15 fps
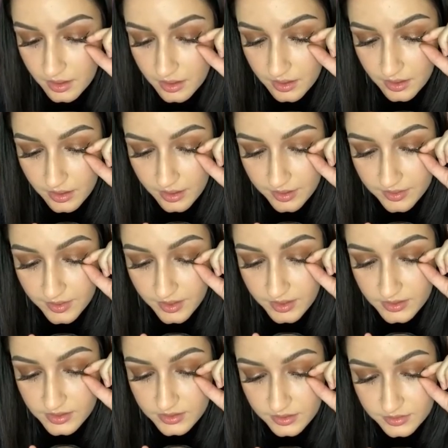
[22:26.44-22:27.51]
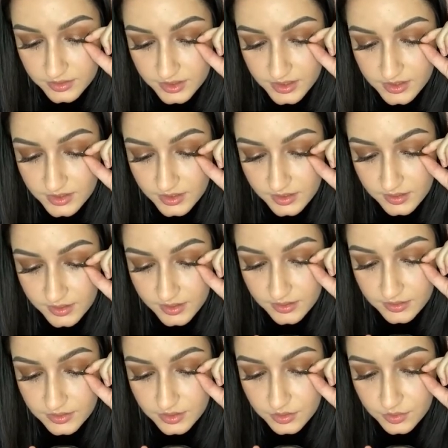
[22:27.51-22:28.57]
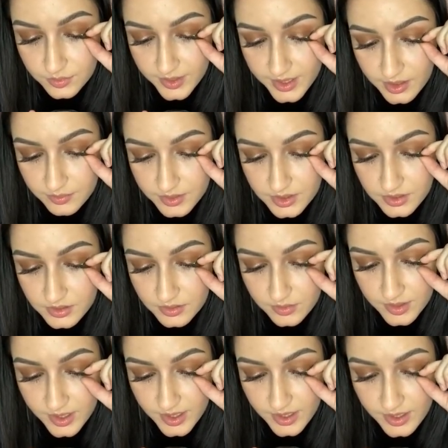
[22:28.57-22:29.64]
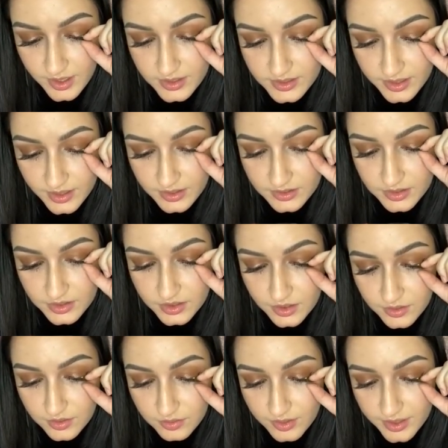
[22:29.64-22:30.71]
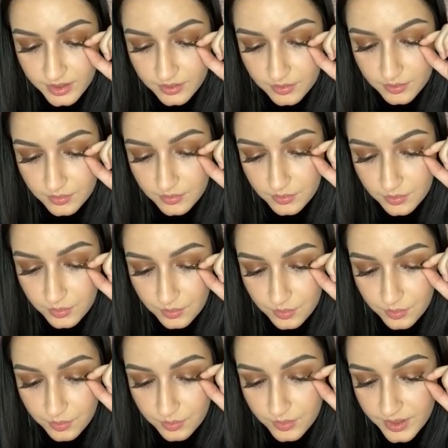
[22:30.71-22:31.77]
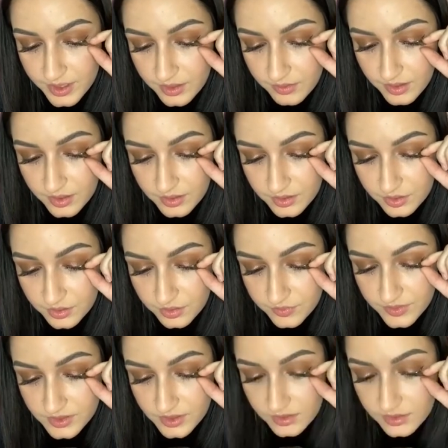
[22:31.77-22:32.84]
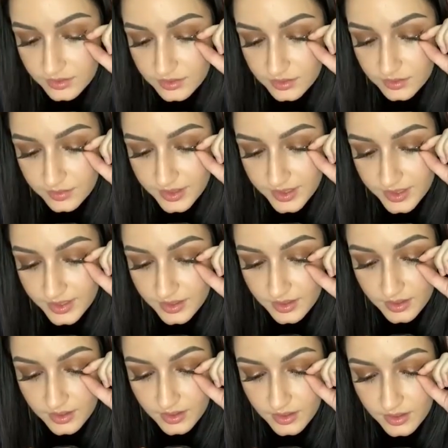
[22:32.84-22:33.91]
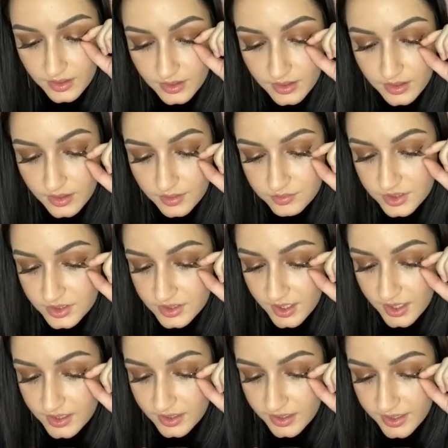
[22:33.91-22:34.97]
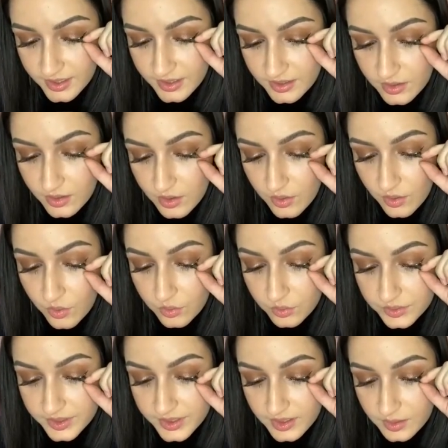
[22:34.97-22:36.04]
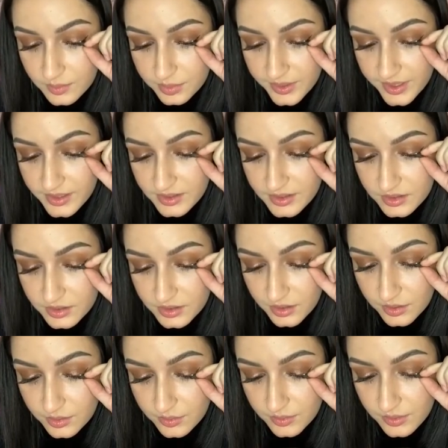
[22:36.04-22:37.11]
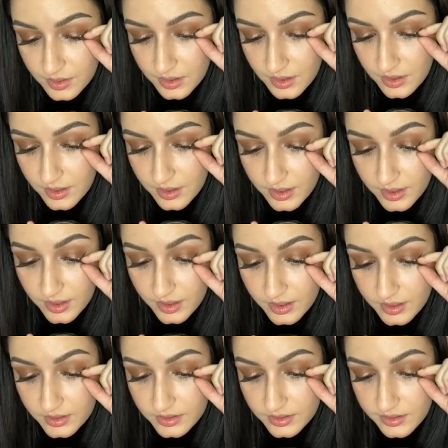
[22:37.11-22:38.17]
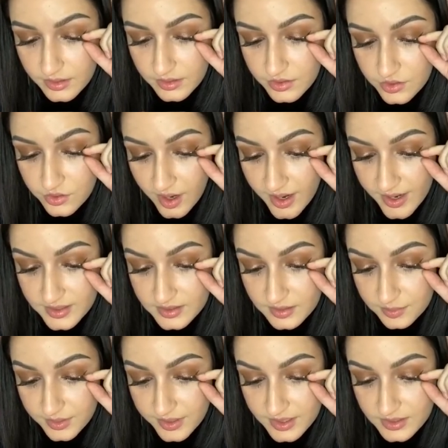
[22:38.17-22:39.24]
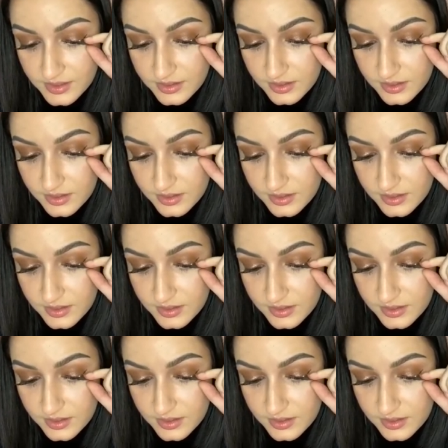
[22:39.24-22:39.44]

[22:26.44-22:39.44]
I think it's still just a little too wet, which is okay because I get to show you like what you can do if it's a little too wet. I'm just kind of like holding it in place so it dries in place.